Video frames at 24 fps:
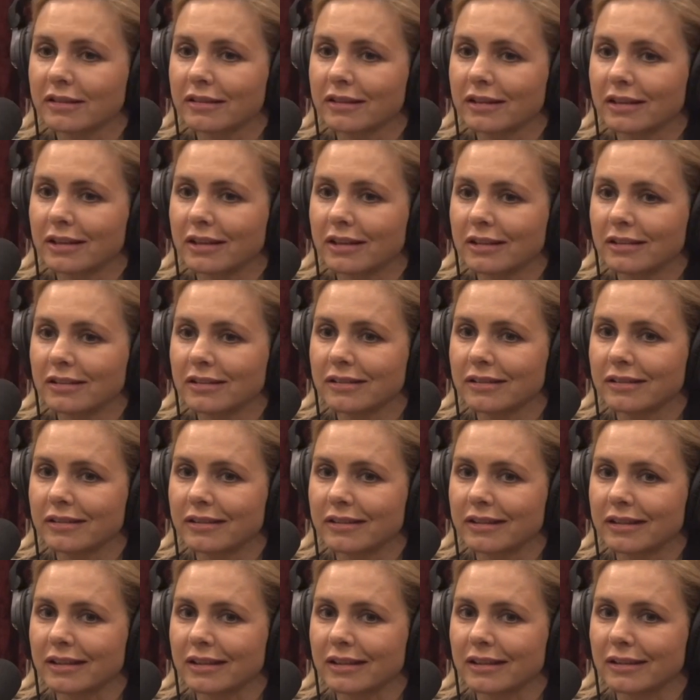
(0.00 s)
the guns
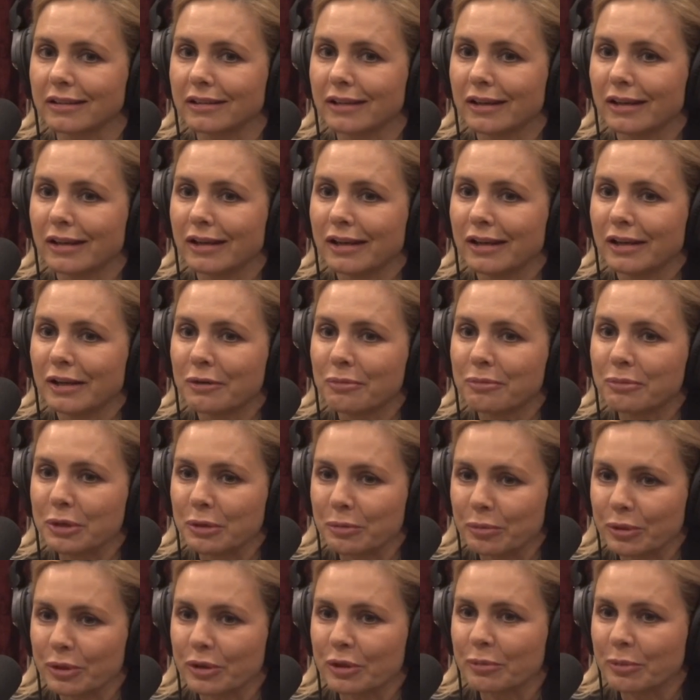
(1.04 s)
that
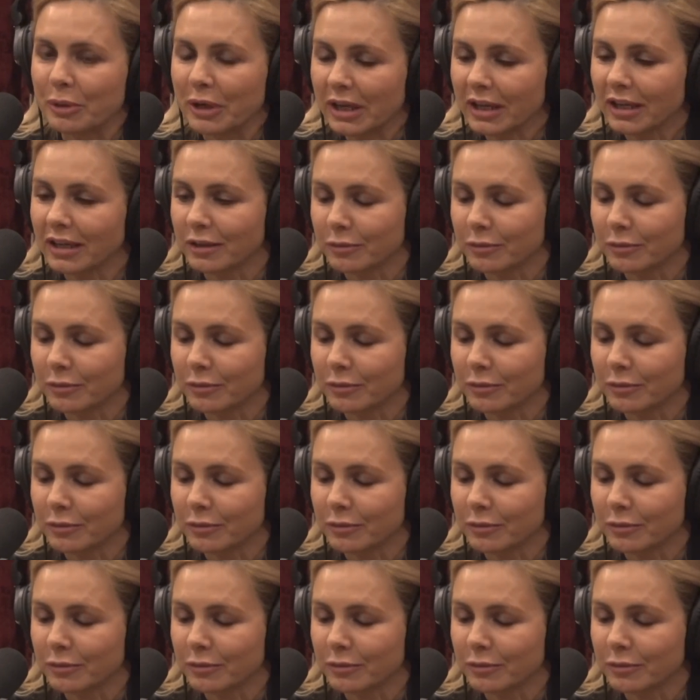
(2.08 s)
people are buying,